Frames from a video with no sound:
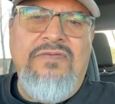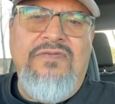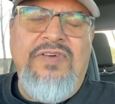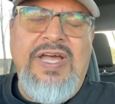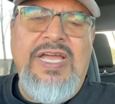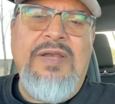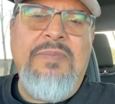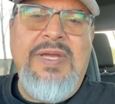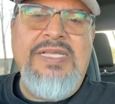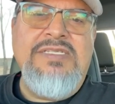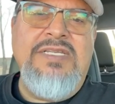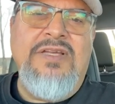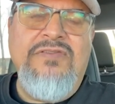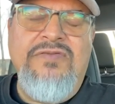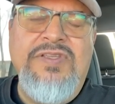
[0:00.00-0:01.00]
find
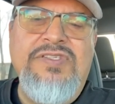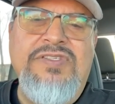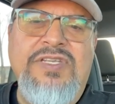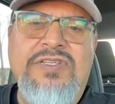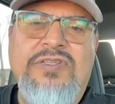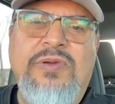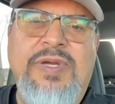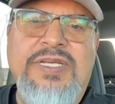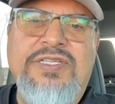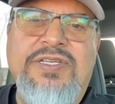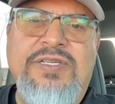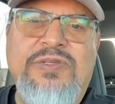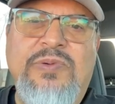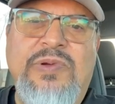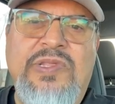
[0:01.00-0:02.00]
myself in
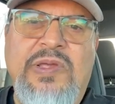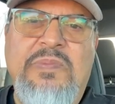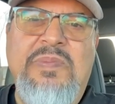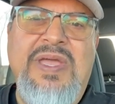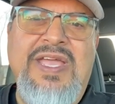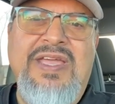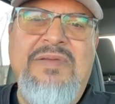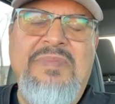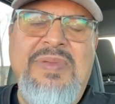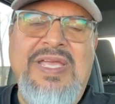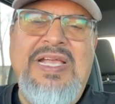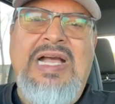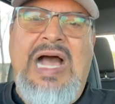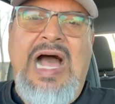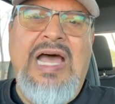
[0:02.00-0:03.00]
situations where there may be
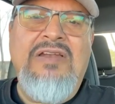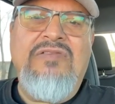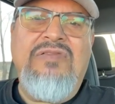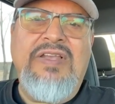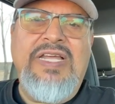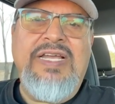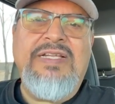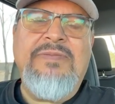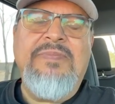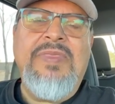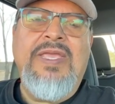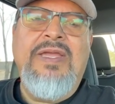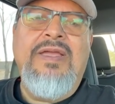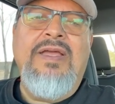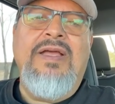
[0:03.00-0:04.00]
conflict,
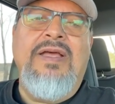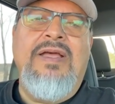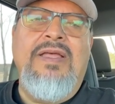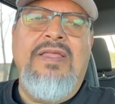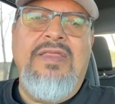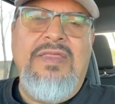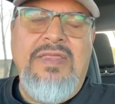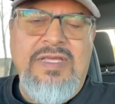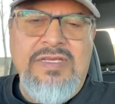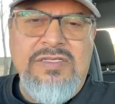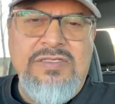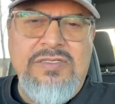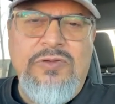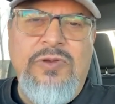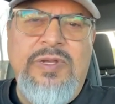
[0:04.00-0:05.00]

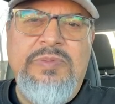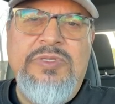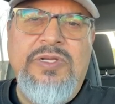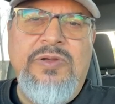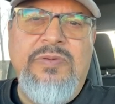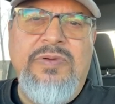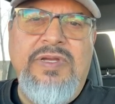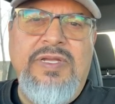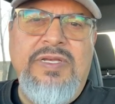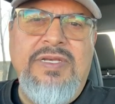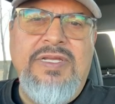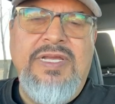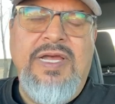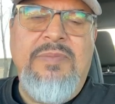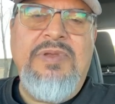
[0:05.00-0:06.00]
this scripture
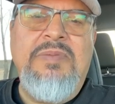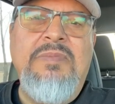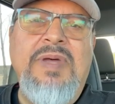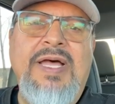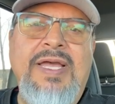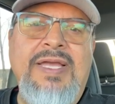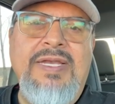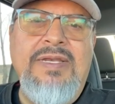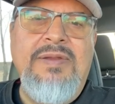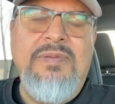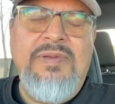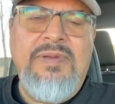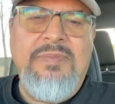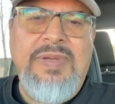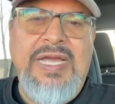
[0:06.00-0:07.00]
would come to mind
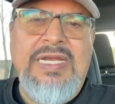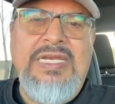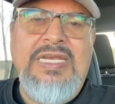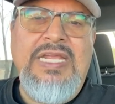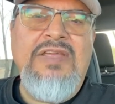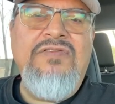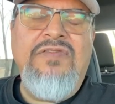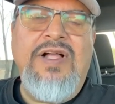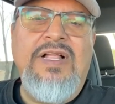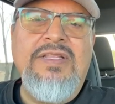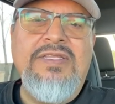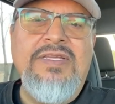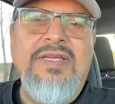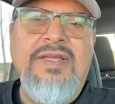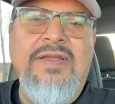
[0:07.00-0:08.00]
by
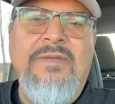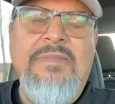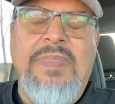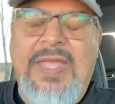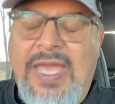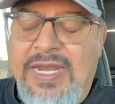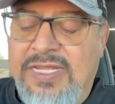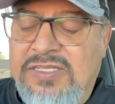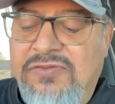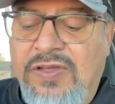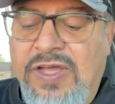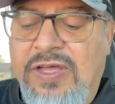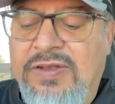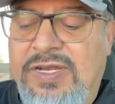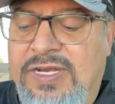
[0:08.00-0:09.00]
default. And it's
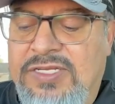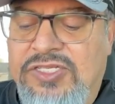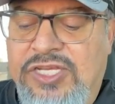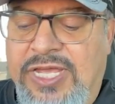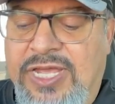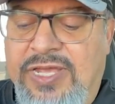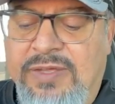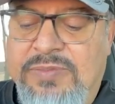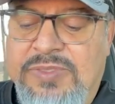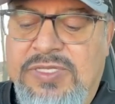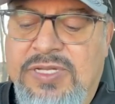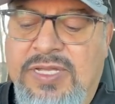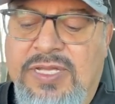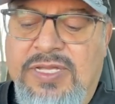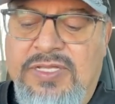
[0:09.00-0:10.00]
found in
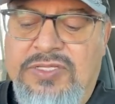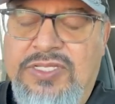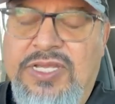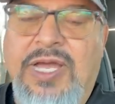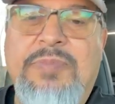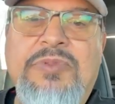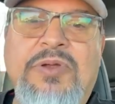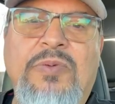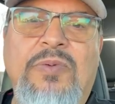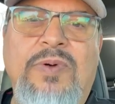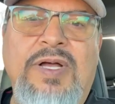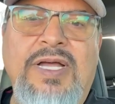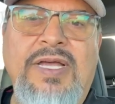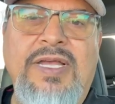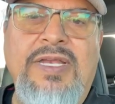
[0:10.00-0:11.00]
James chapter
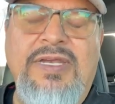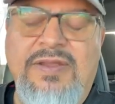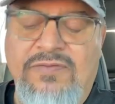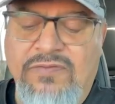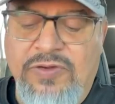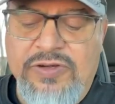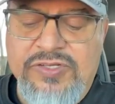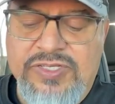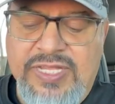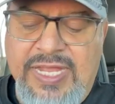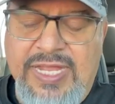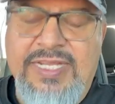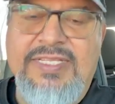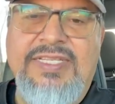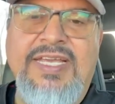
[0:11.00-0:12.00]
1, verse
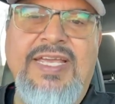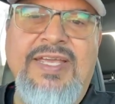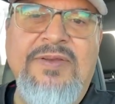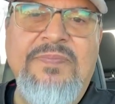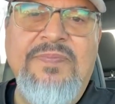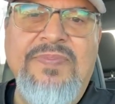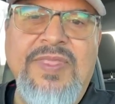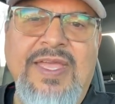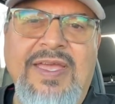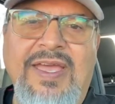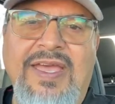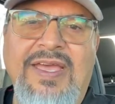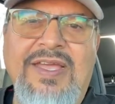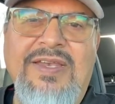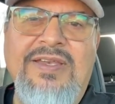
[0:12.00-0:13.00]
19.
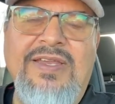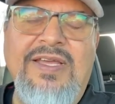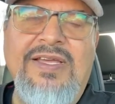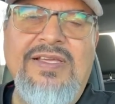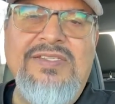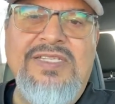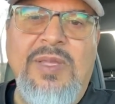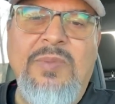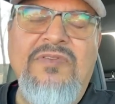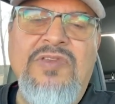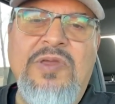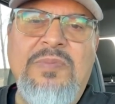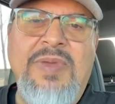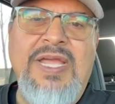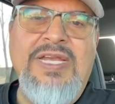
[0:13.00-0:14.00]
And some of
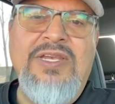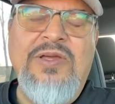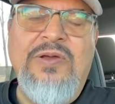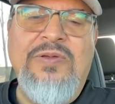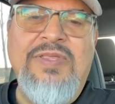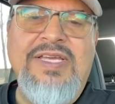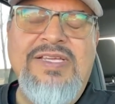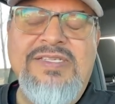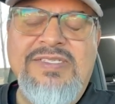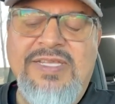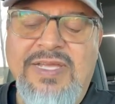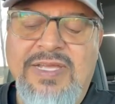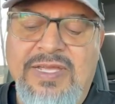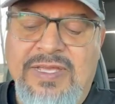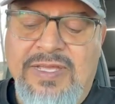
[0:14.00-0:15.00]
you may know this,